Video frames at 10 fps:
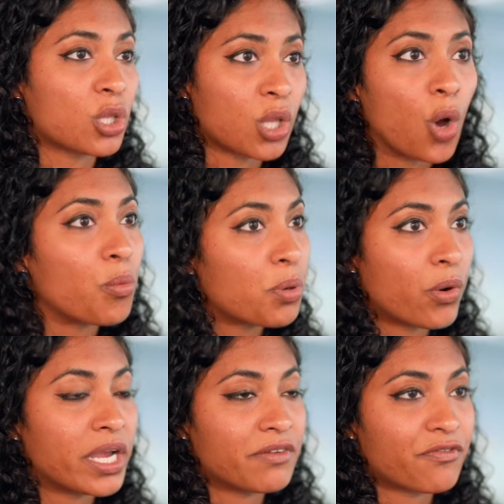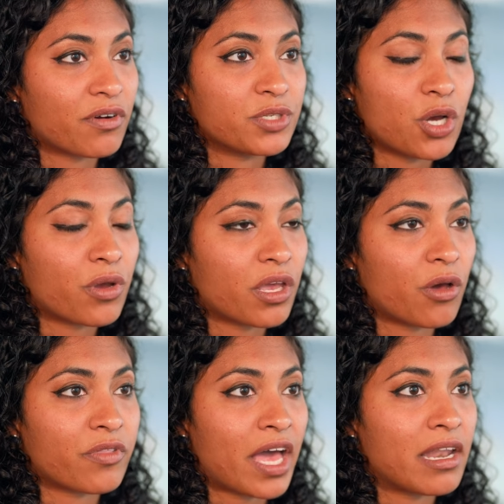a low point from
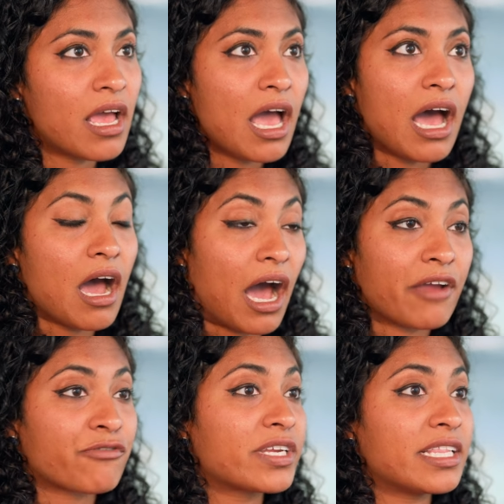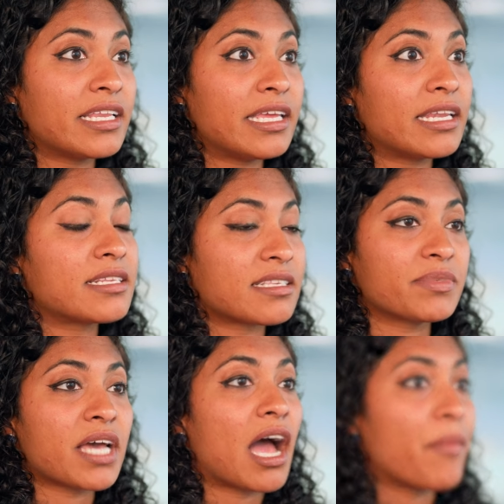Tokyo that I really needed
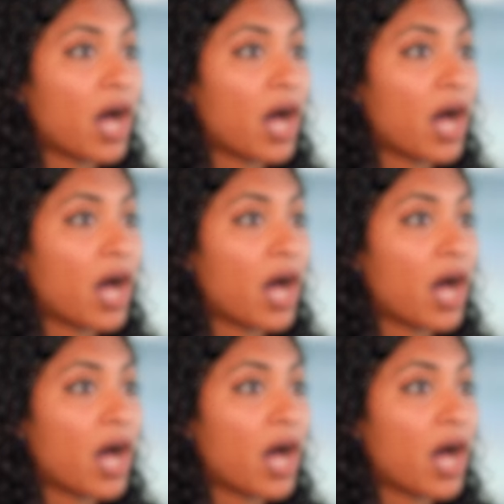some time